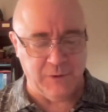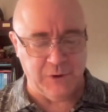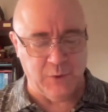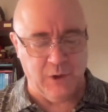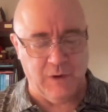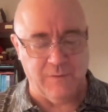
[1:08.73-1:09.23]

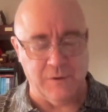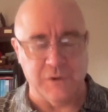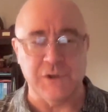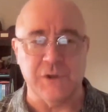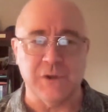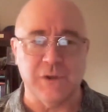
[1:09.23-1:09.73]
12,
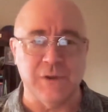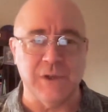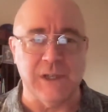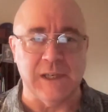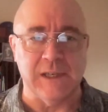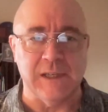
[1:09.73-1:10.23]
verses
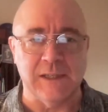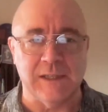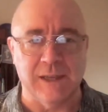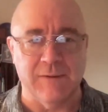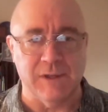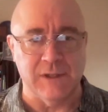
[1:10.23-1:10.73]
13 to
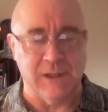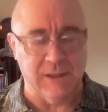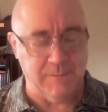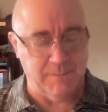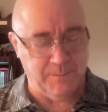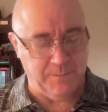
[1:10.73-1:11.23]
17.
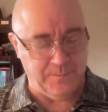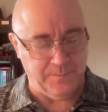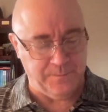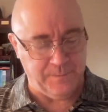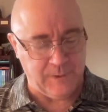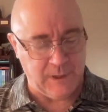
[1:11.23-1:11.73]

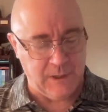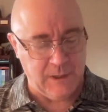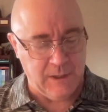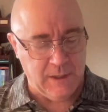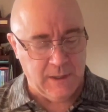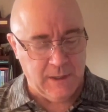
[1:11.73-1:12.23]

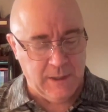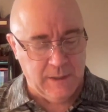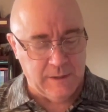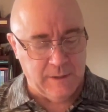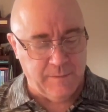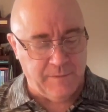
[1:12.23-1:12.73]

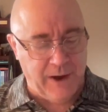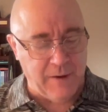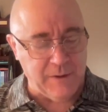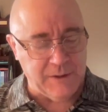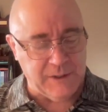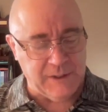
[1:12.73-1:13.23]
Some
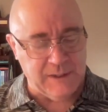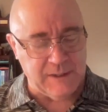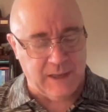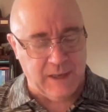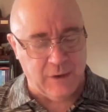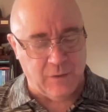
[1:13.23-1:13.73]
Pharisees
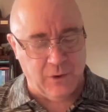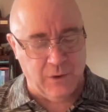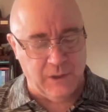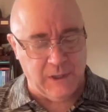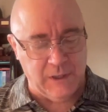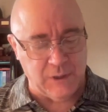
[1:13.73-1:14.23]
and
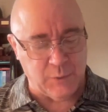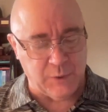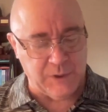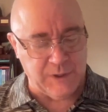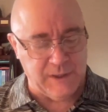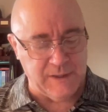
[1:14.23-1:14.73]
Herodians were
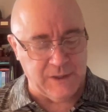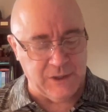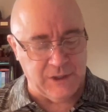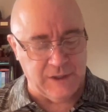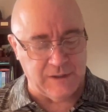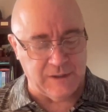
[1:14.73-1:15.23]
sent to
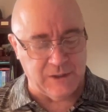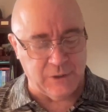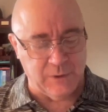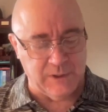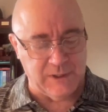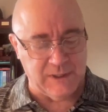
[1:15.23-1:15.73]
Jesus
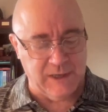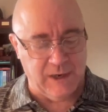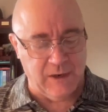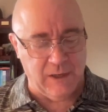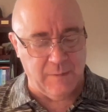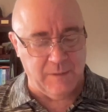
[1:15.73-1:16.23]
to
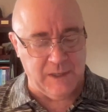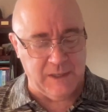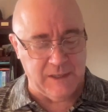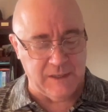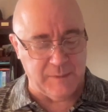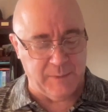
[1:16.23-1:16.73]
ensnare him in
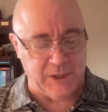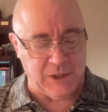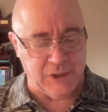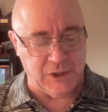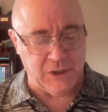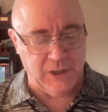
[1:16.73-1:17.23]
his
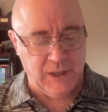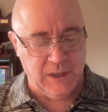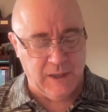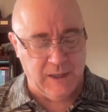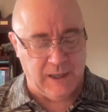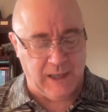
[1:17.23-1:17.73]
speech.
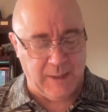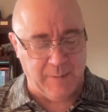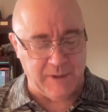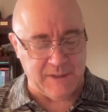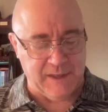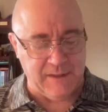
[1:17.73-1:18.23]
They came
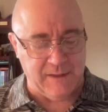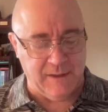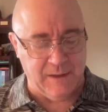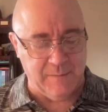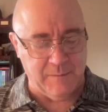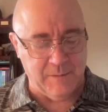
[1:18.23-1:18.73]
and said to
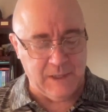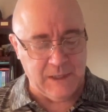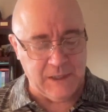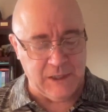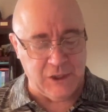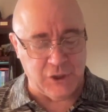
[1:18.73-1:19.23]
him,
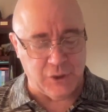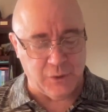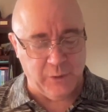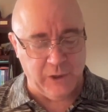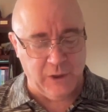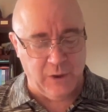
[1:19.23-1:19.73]
"Teacher,
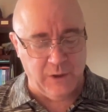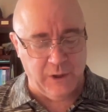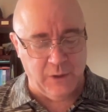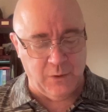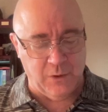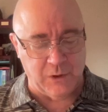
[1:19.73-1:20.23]
we know that
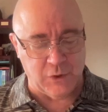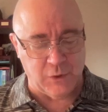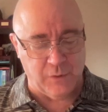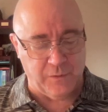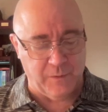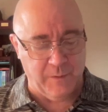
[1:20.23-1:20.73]
you are a
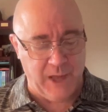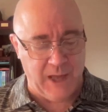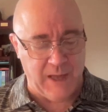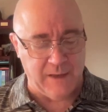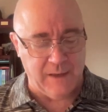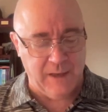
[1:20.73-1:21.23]
truthful
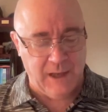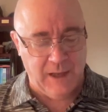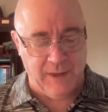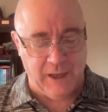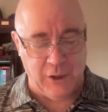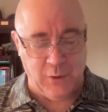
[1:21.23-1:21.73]
man
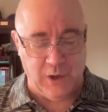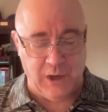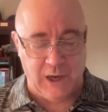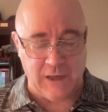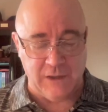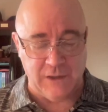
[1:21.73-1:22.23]
and that you are
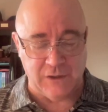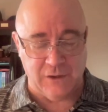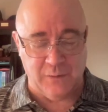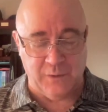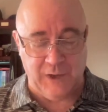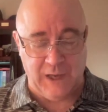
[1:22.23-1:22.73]
not
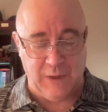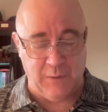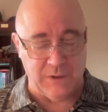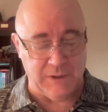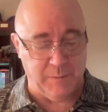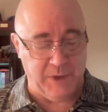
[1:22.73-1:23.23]
concerned with
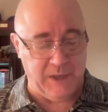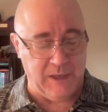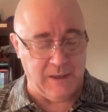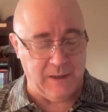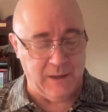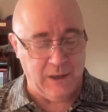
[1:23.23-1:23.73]
anyone's opinion.